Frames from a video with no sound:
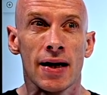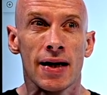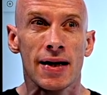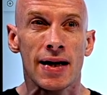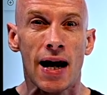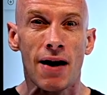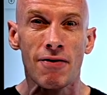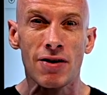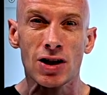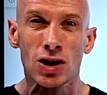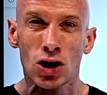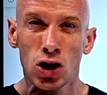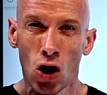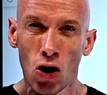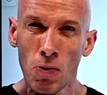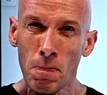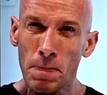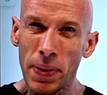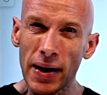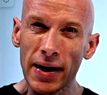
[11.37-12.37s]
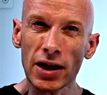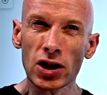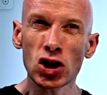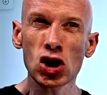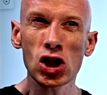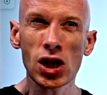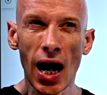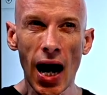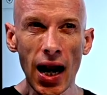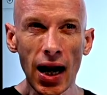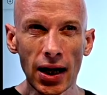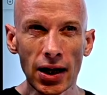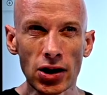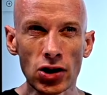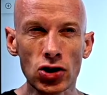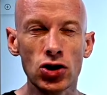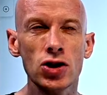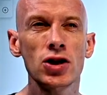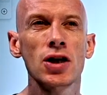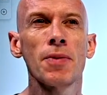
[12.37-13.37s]
Now it's long been a
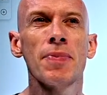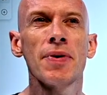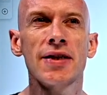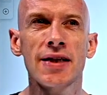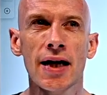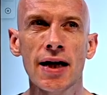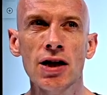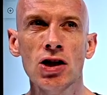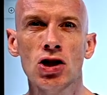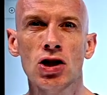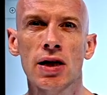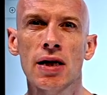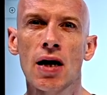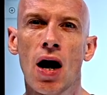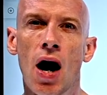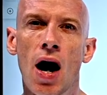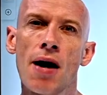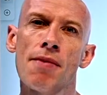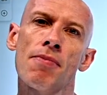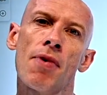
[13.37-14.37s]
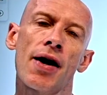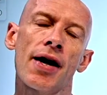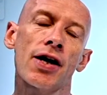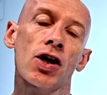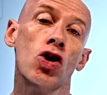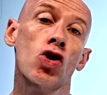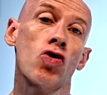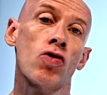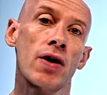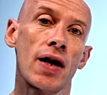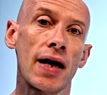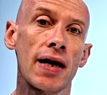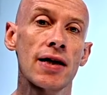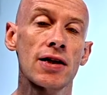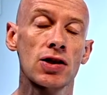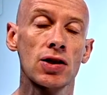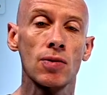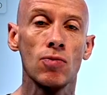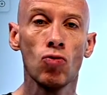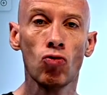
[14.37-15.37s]
challenge that potentially I might create
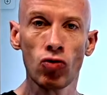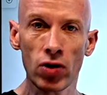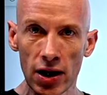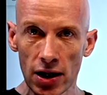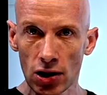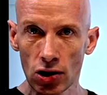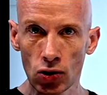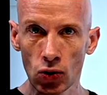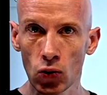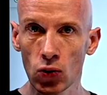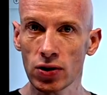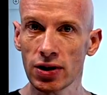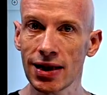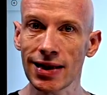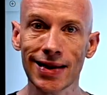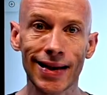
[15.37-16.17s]
some resources,